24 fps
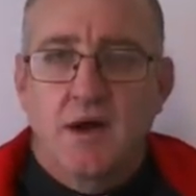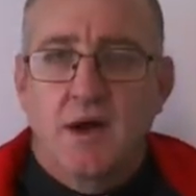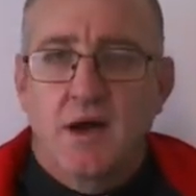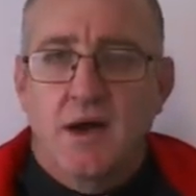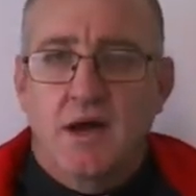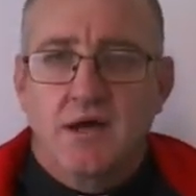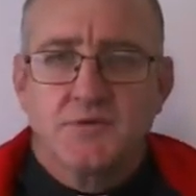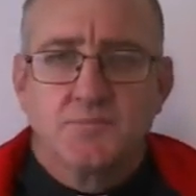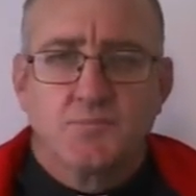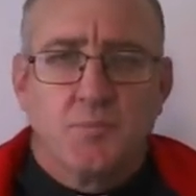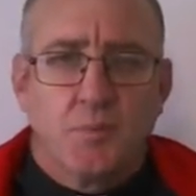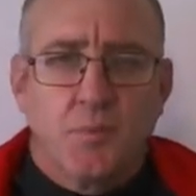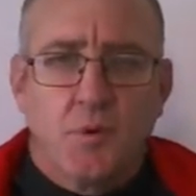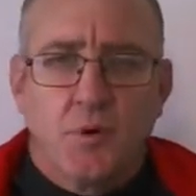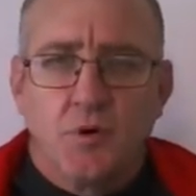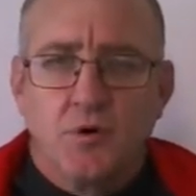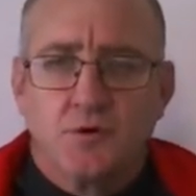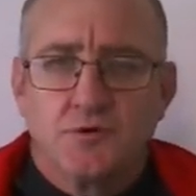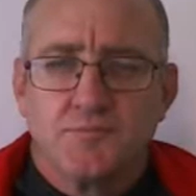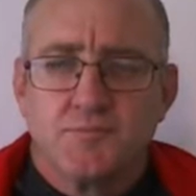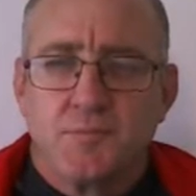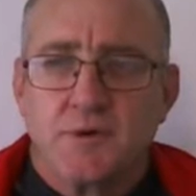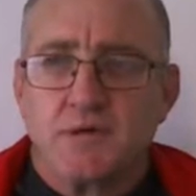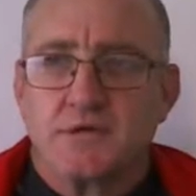As
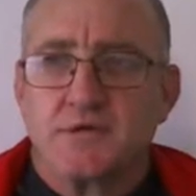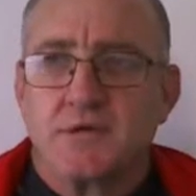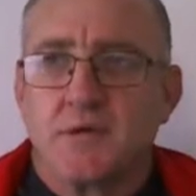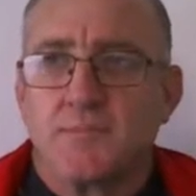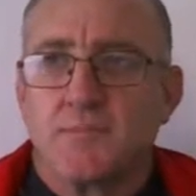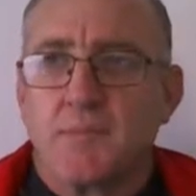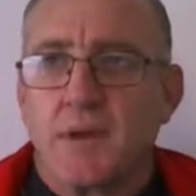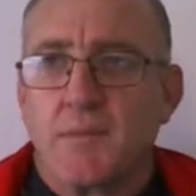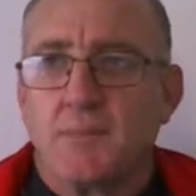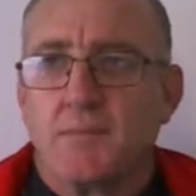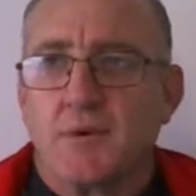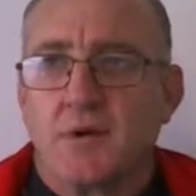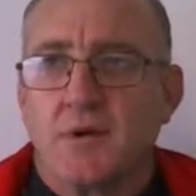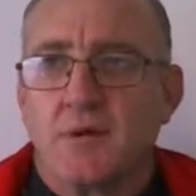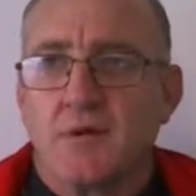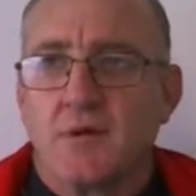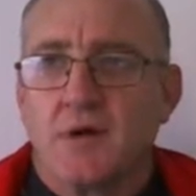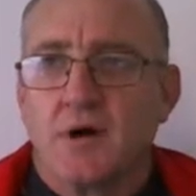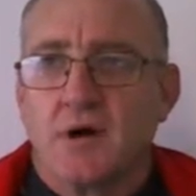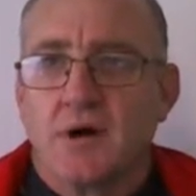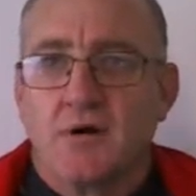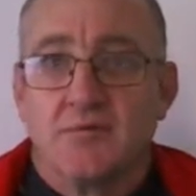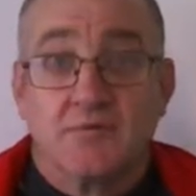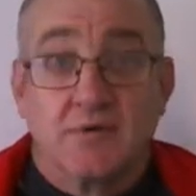Paul speaks to the people
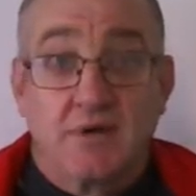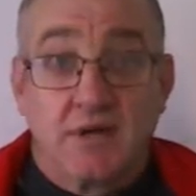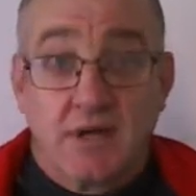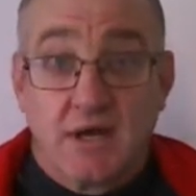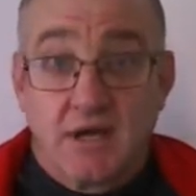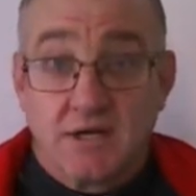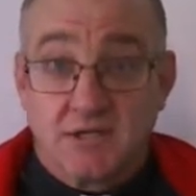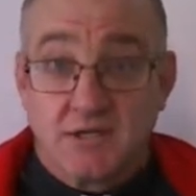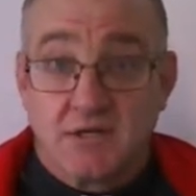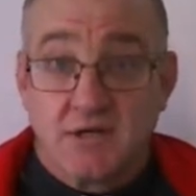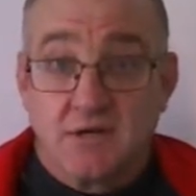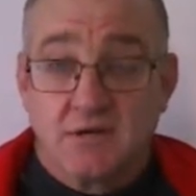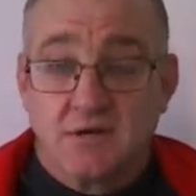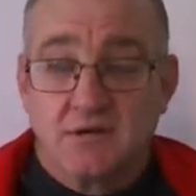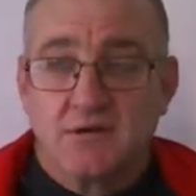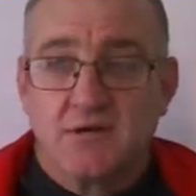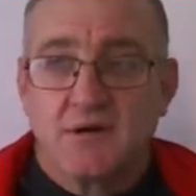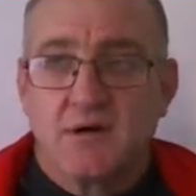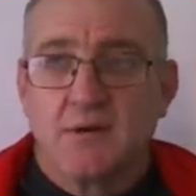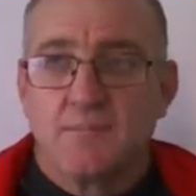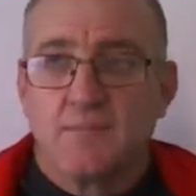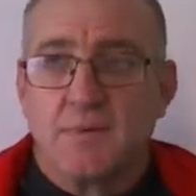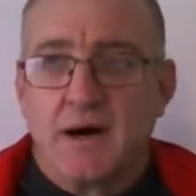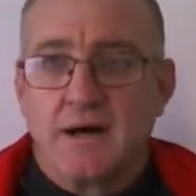of Galatia
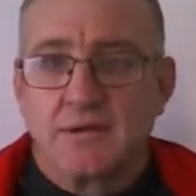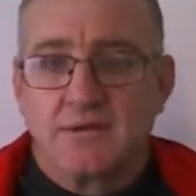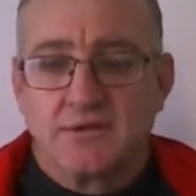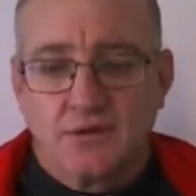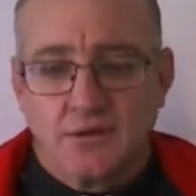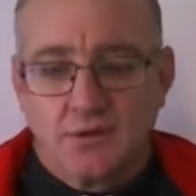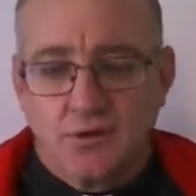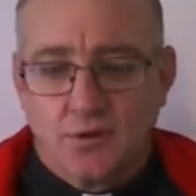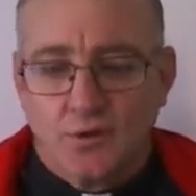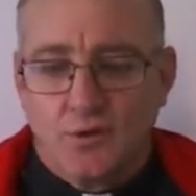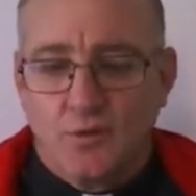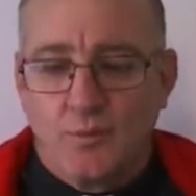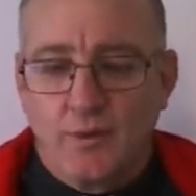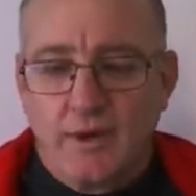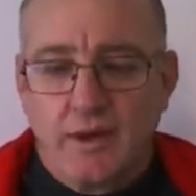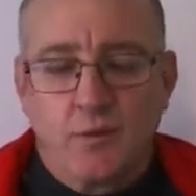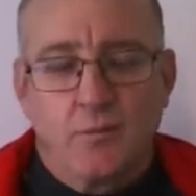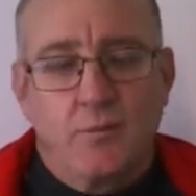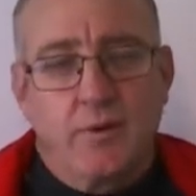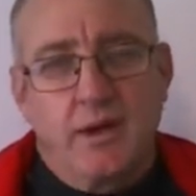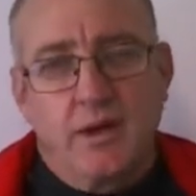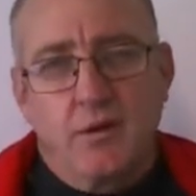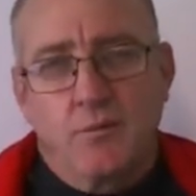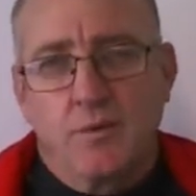about the law,
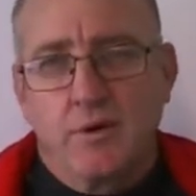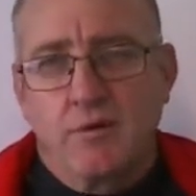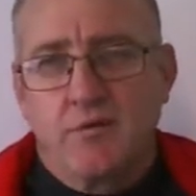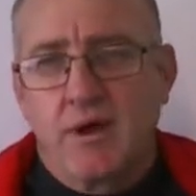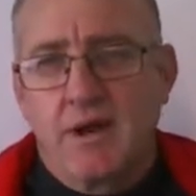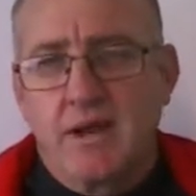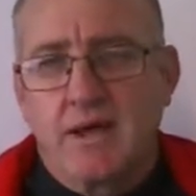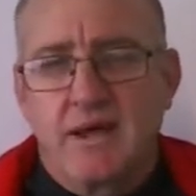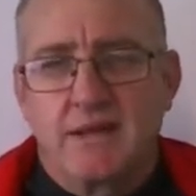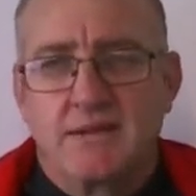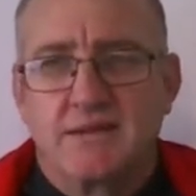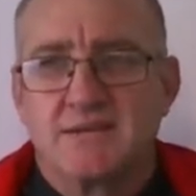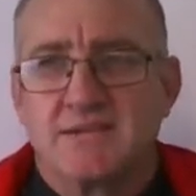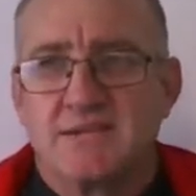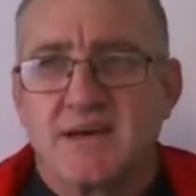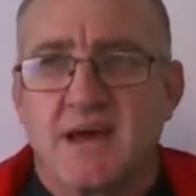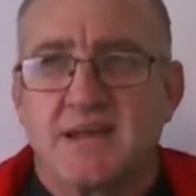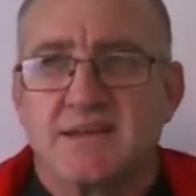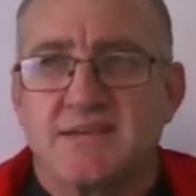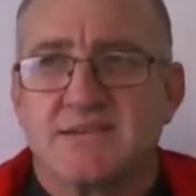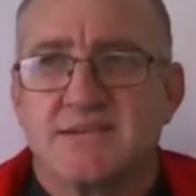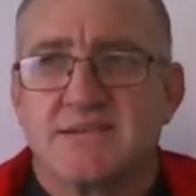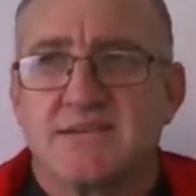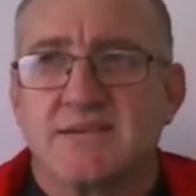we really get the
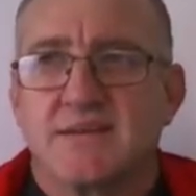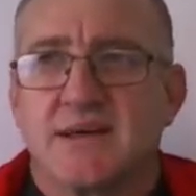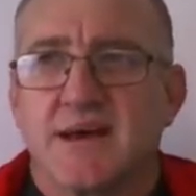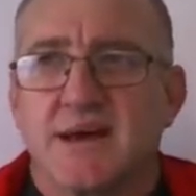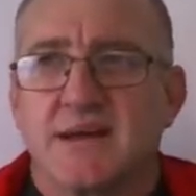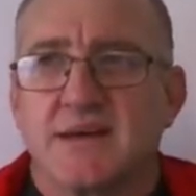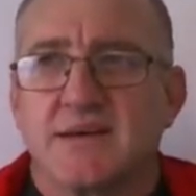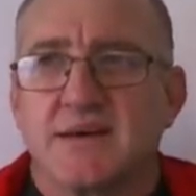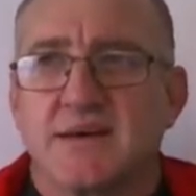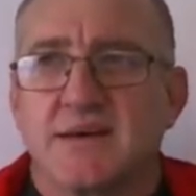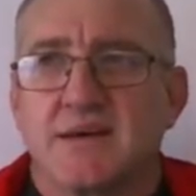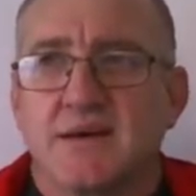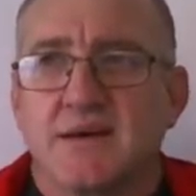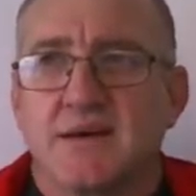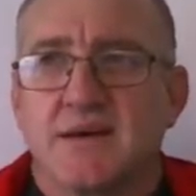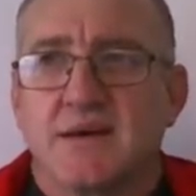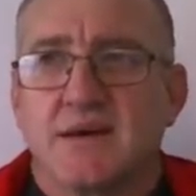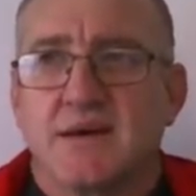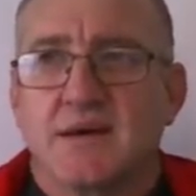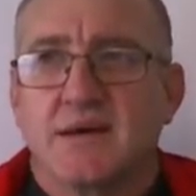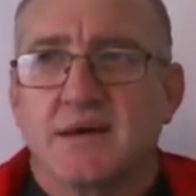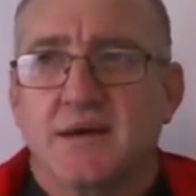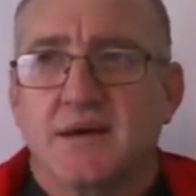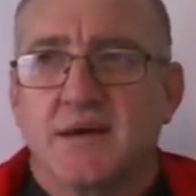sense that
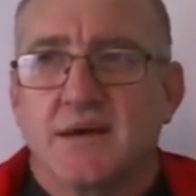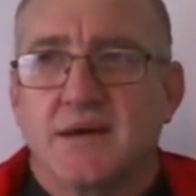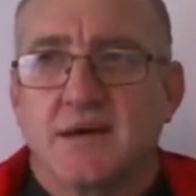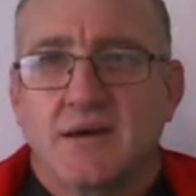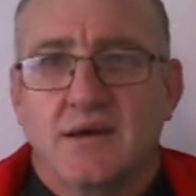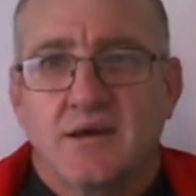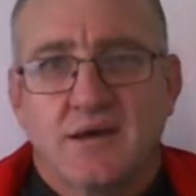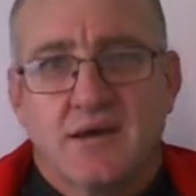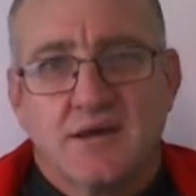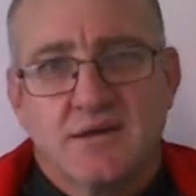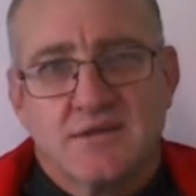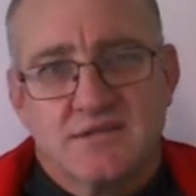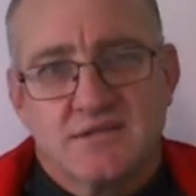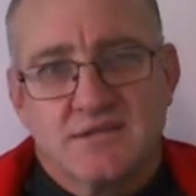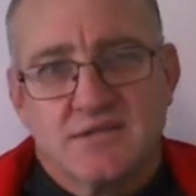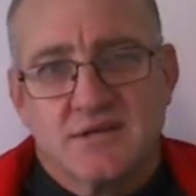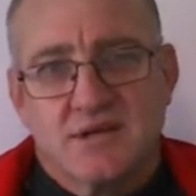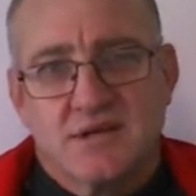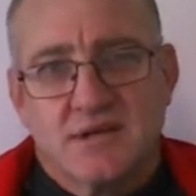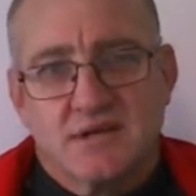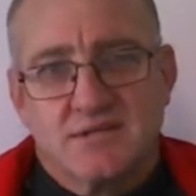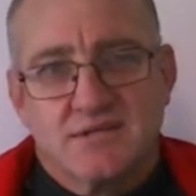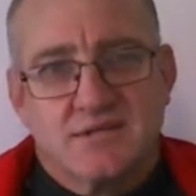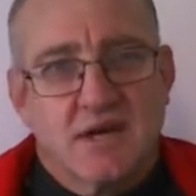he is
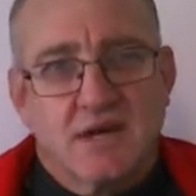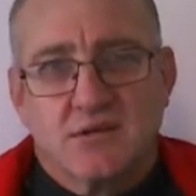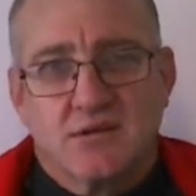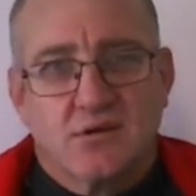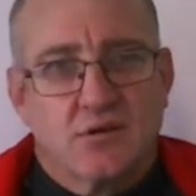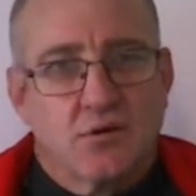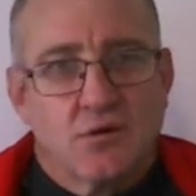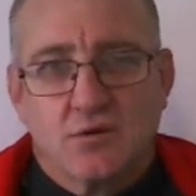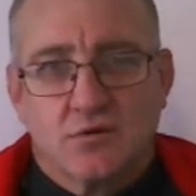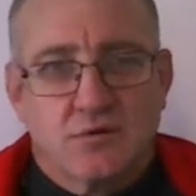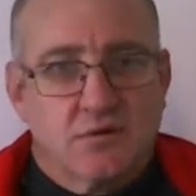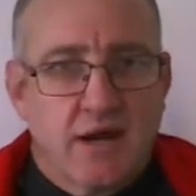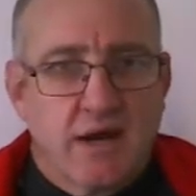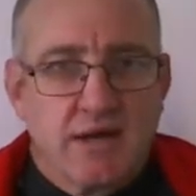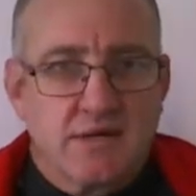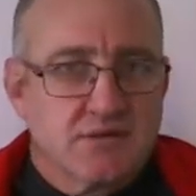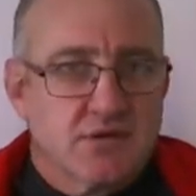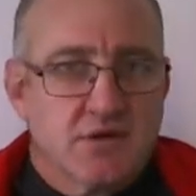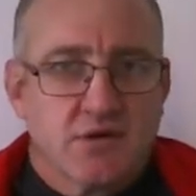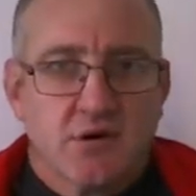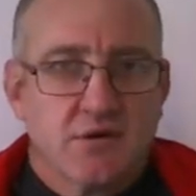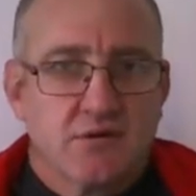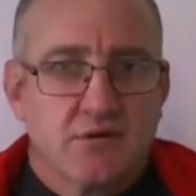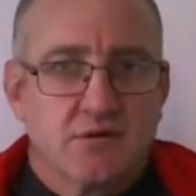saying the law and grace
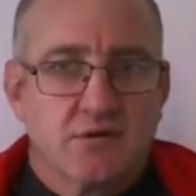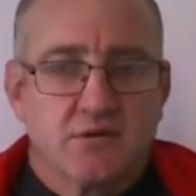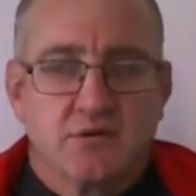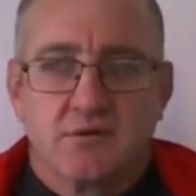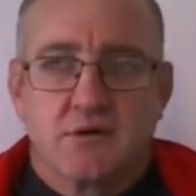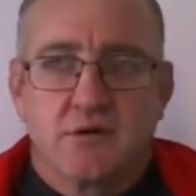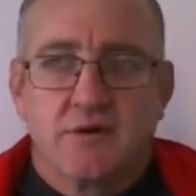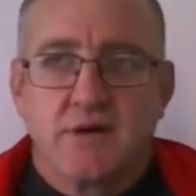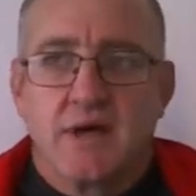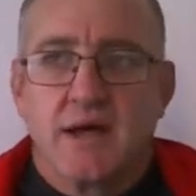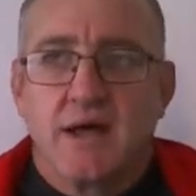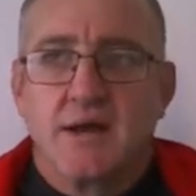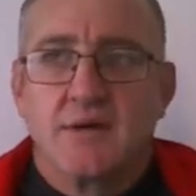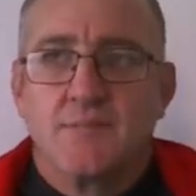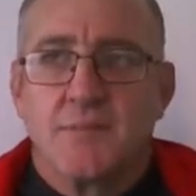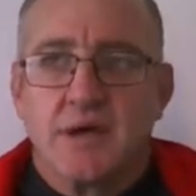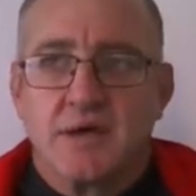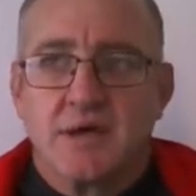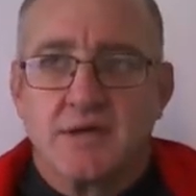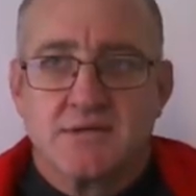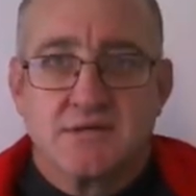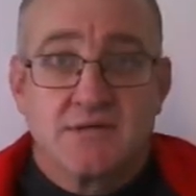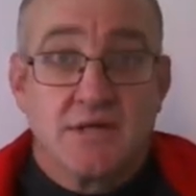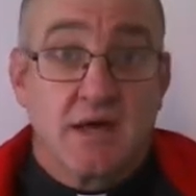are not
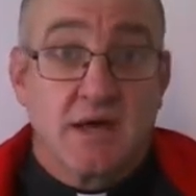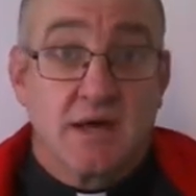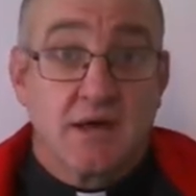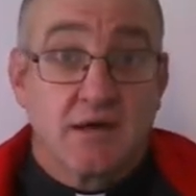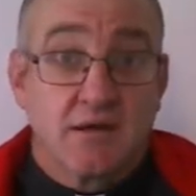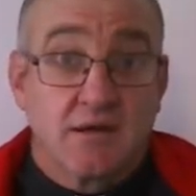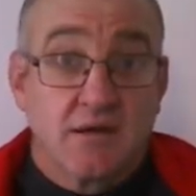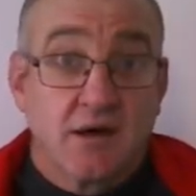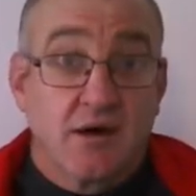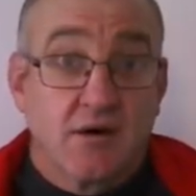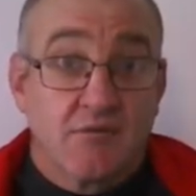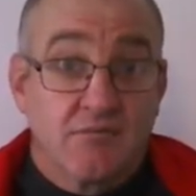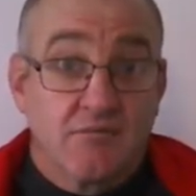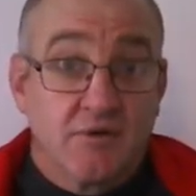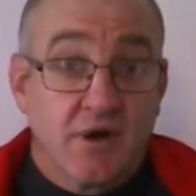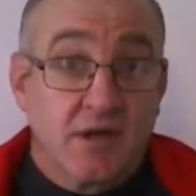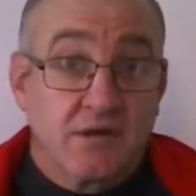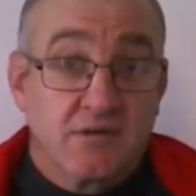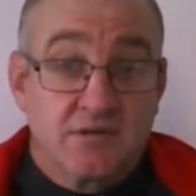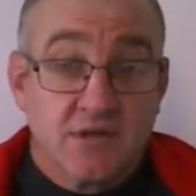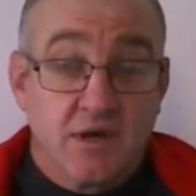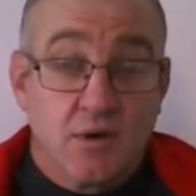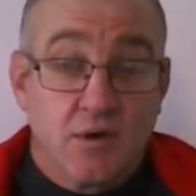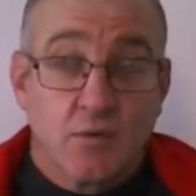enemies. They are
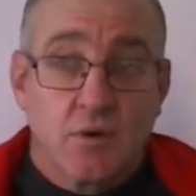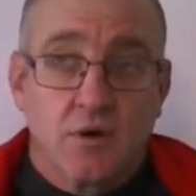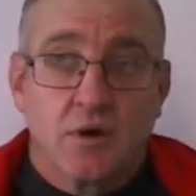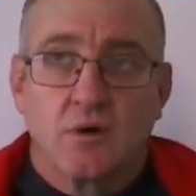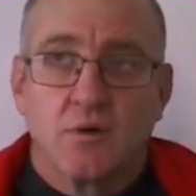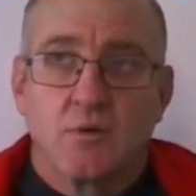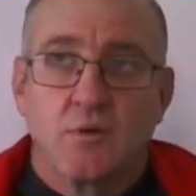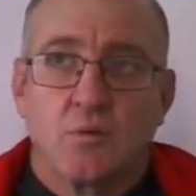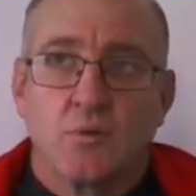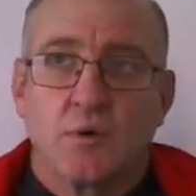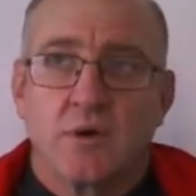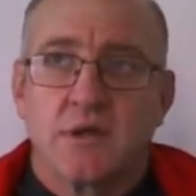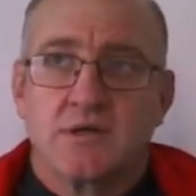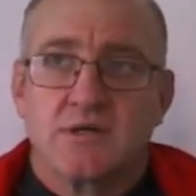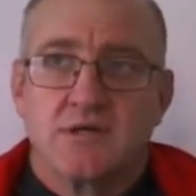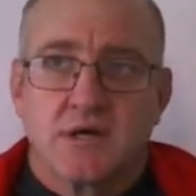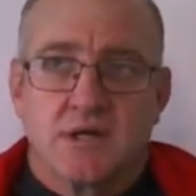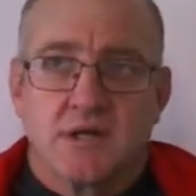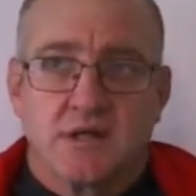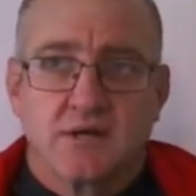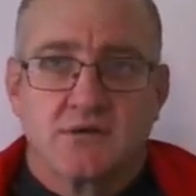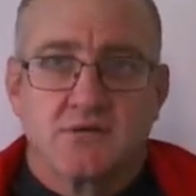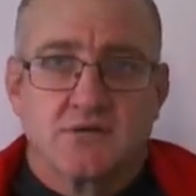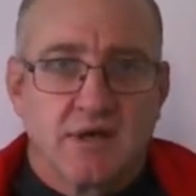friends. They work with each
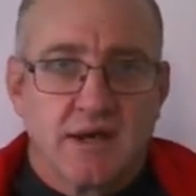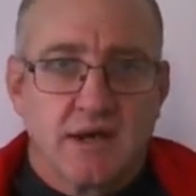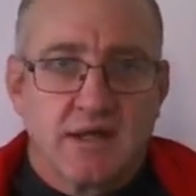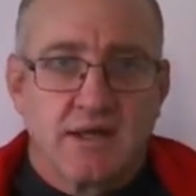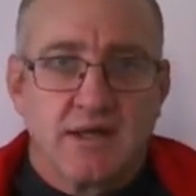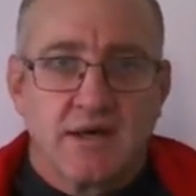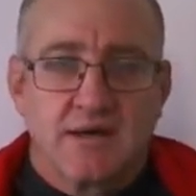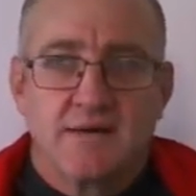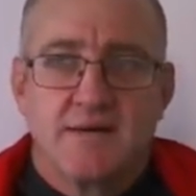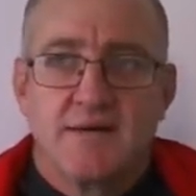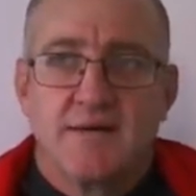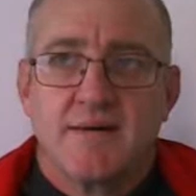other together.